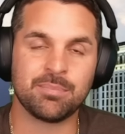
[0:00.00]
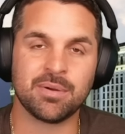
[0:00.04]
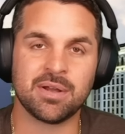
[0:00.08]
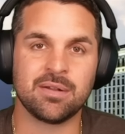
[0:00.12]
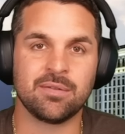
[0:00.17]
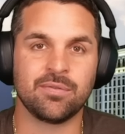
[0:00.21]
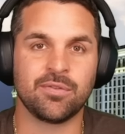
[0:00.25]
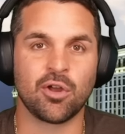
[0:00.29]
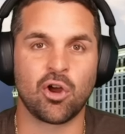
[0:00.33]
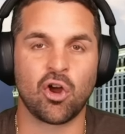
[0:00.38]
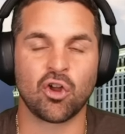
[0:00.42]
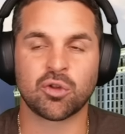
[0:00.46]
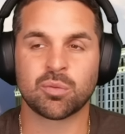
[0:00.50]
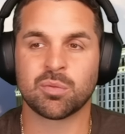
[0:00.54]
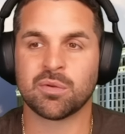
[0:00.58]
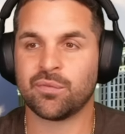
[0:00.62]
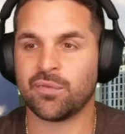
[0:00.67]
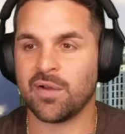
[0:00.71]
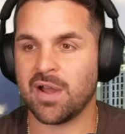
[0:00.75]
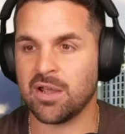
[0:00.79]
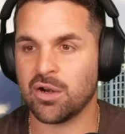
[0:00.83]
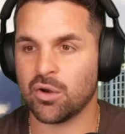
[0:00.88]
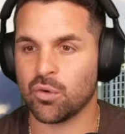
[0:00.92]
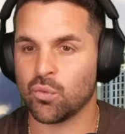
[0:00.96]
But the Ultimate
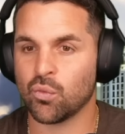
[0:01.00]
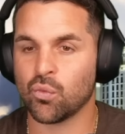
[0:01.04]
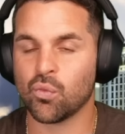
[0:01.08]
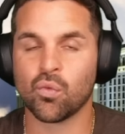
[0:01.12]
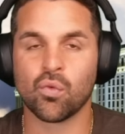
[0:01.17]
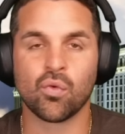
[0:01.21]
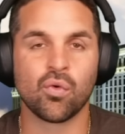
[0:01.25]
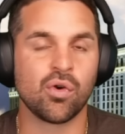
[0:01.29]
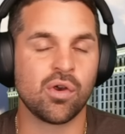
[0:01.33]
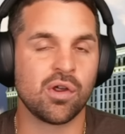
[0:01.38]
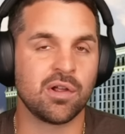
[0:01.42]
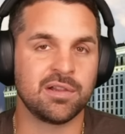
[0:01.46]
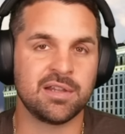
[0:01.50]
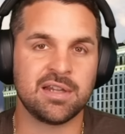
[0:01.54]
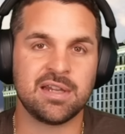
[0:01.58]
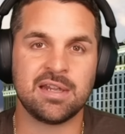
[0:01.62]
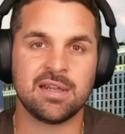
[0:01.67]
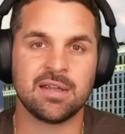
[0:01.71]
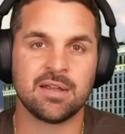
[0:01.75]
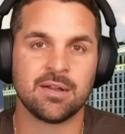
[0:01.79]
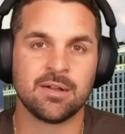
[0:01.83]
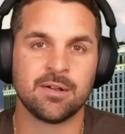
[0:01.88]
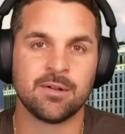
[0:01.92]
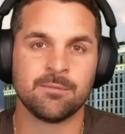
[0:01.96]
Fighter
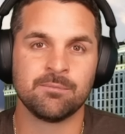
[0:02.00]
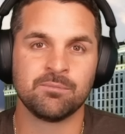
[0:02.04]
really